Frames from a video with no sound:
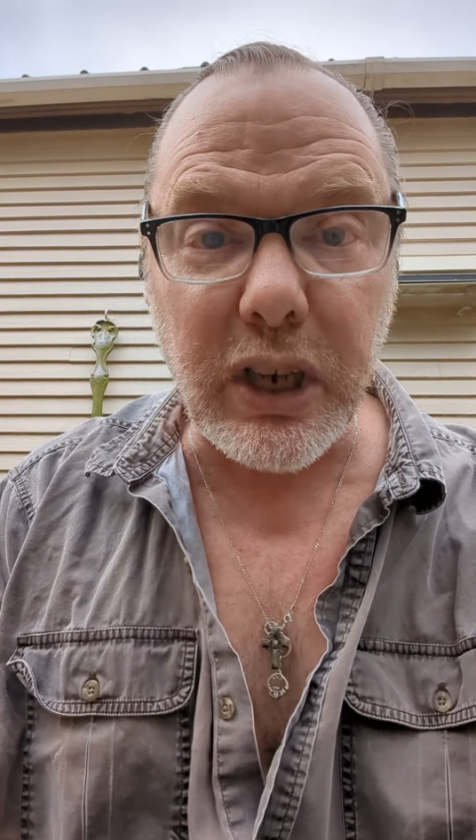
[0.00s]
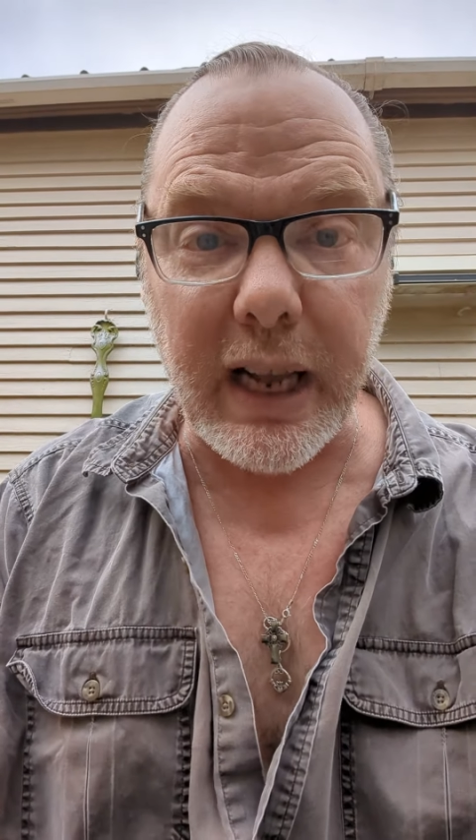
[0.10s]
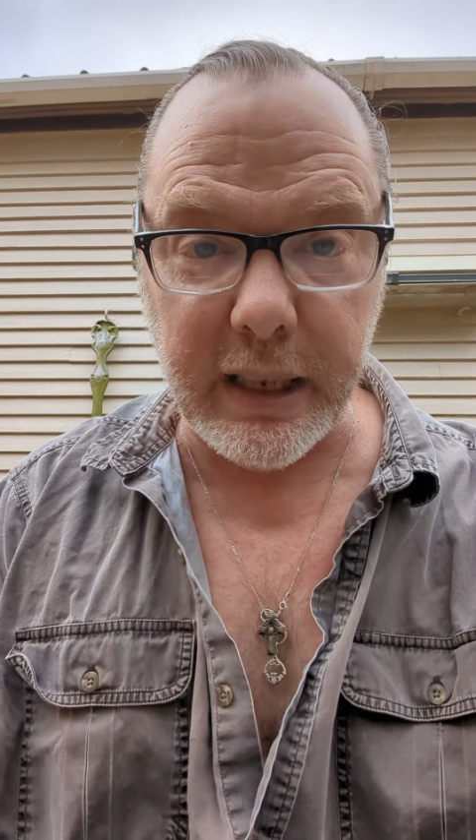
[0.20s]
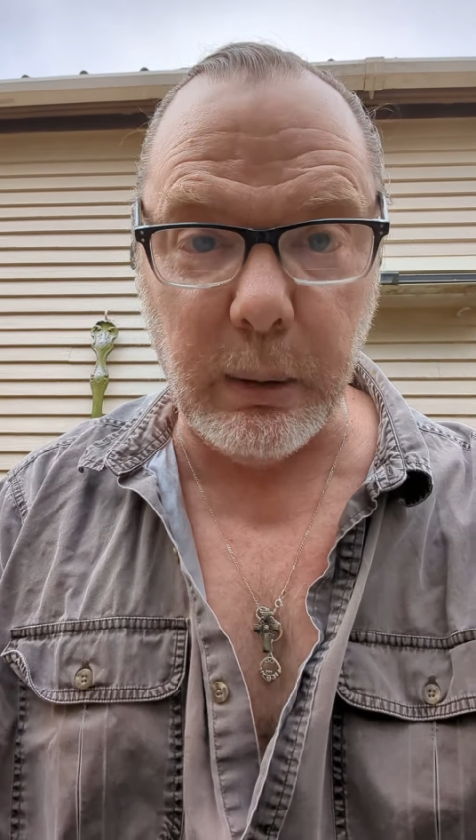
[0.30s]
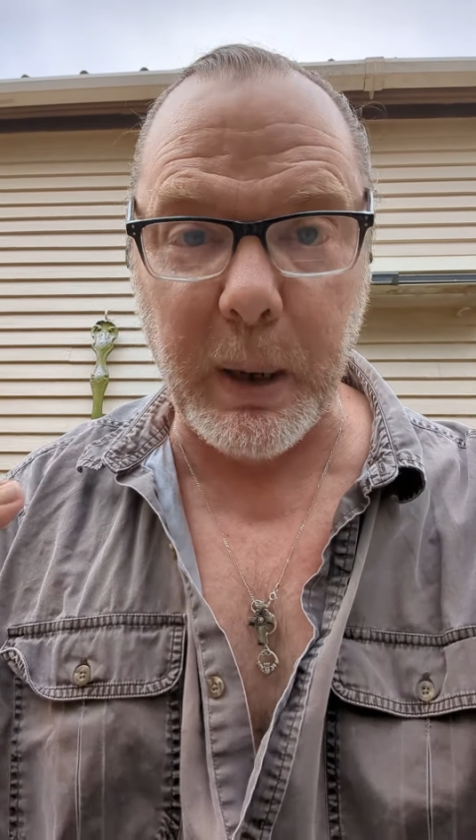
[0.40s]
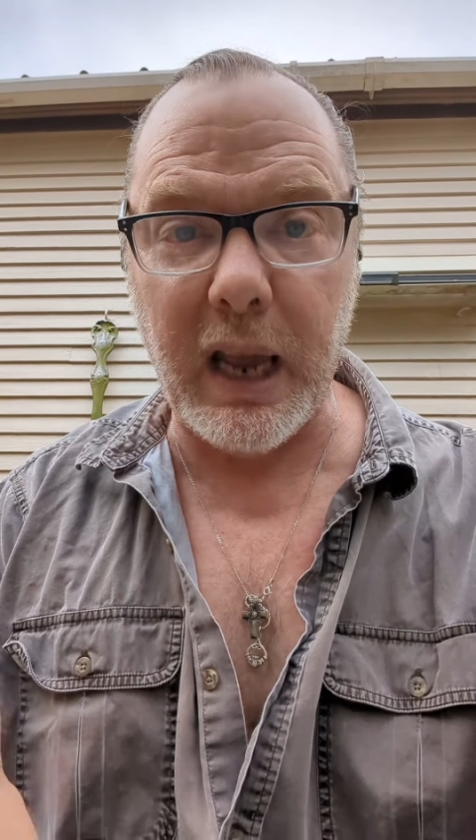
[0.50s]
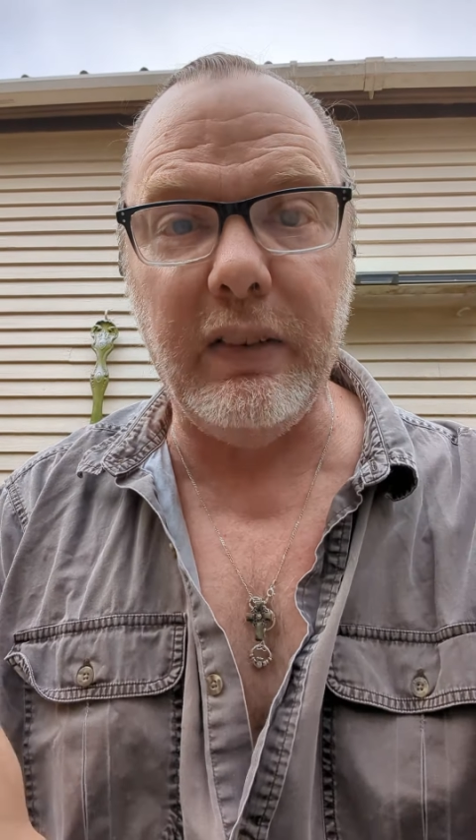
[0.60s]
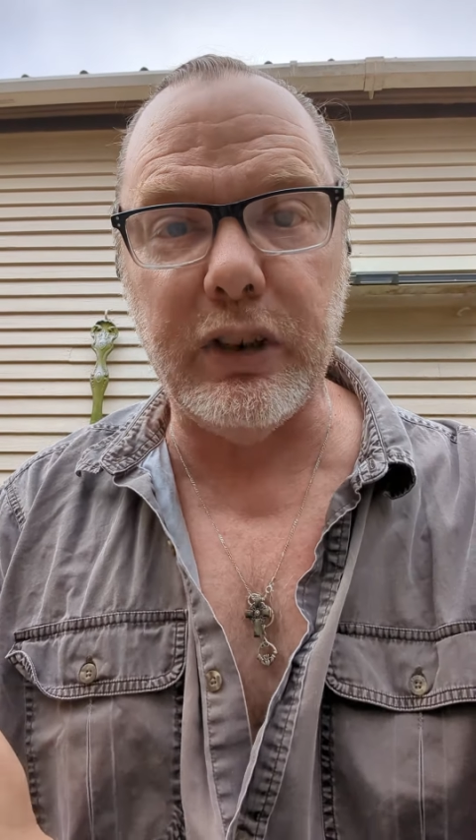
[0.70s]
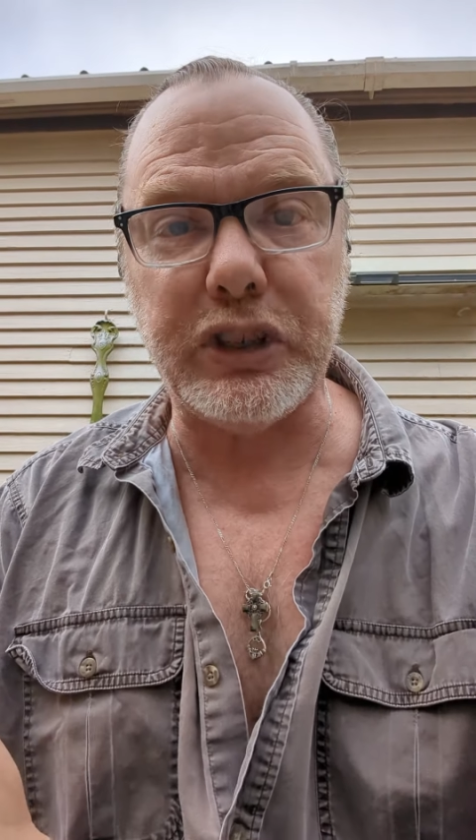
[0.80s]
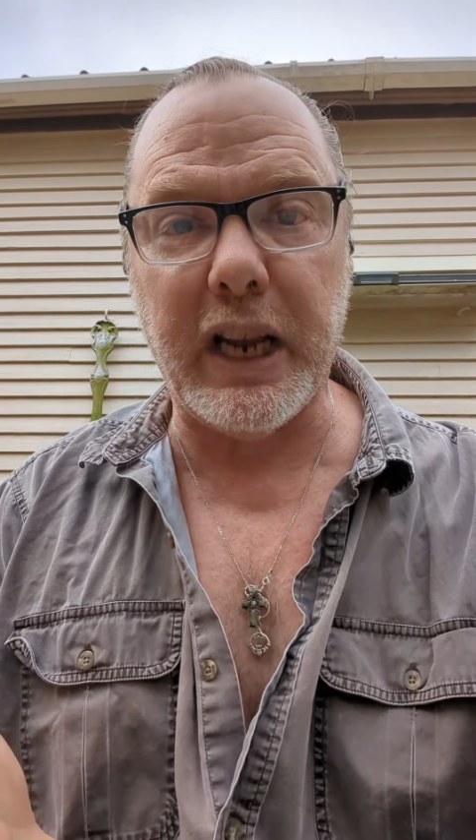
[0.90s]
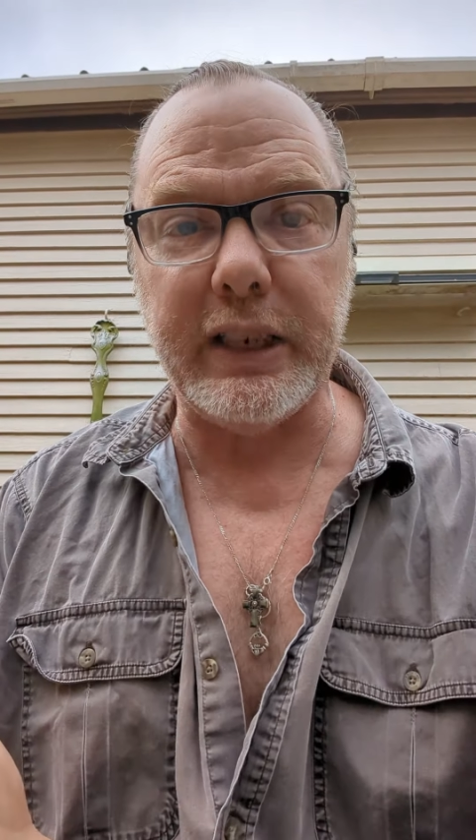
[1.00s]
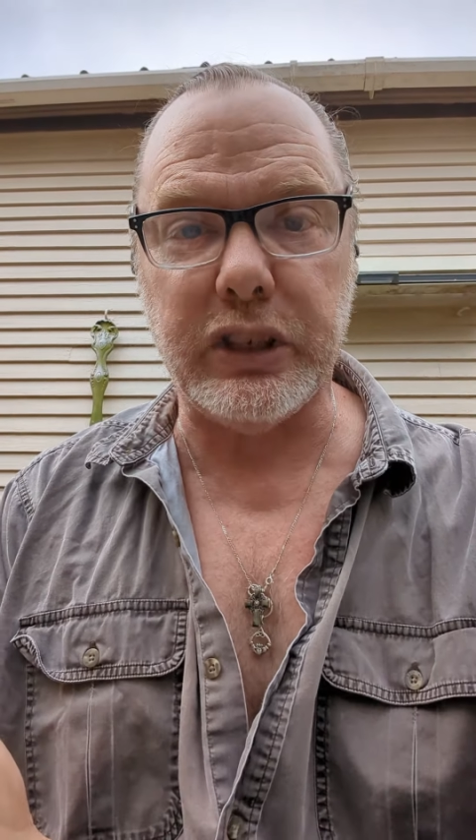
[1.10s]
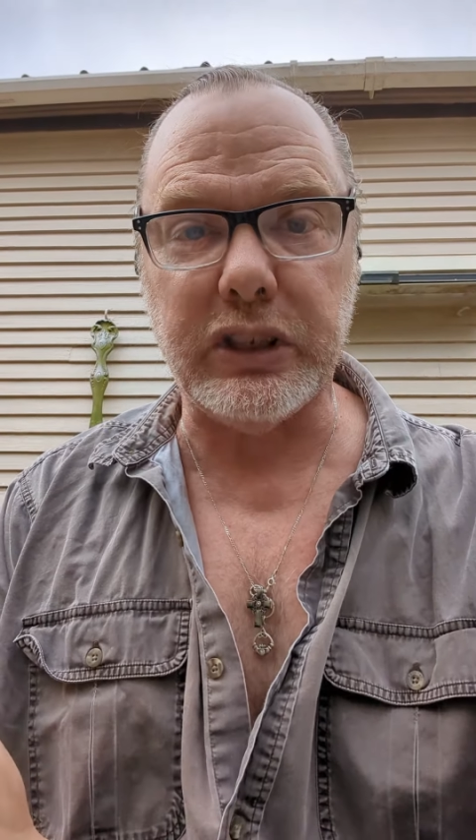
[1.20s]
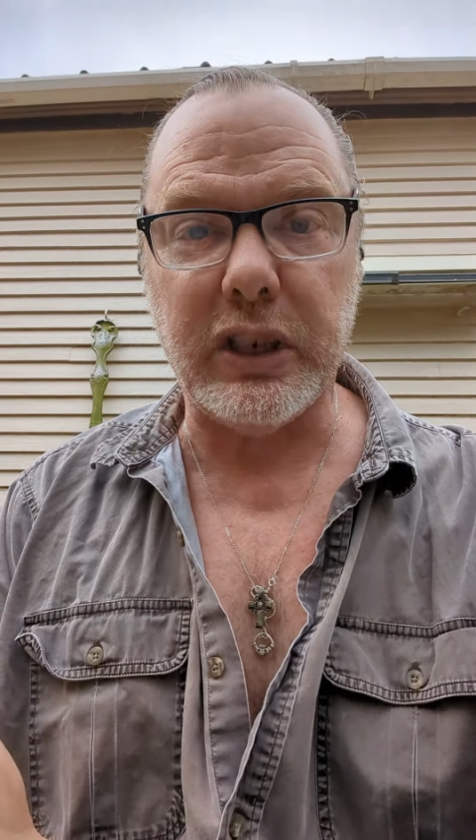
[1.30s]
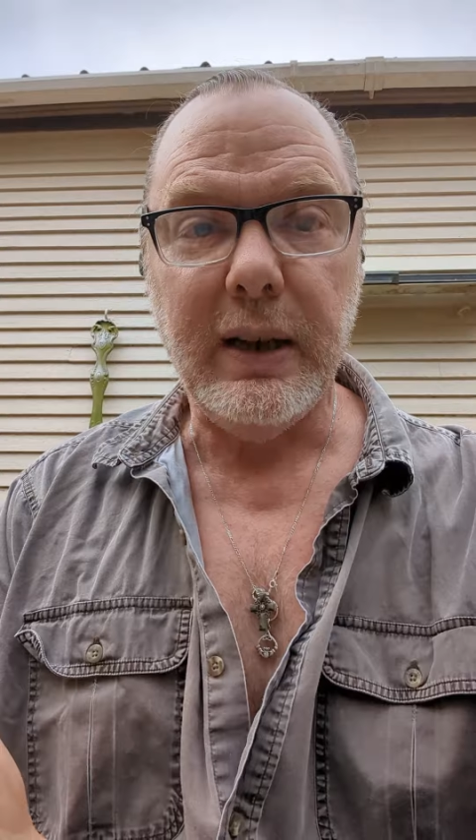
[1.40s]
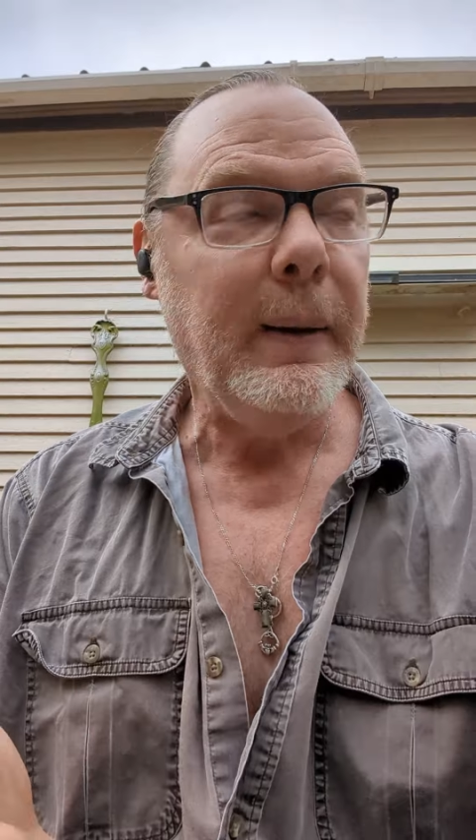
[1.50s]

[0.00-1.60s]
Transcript: and then the behavior changes.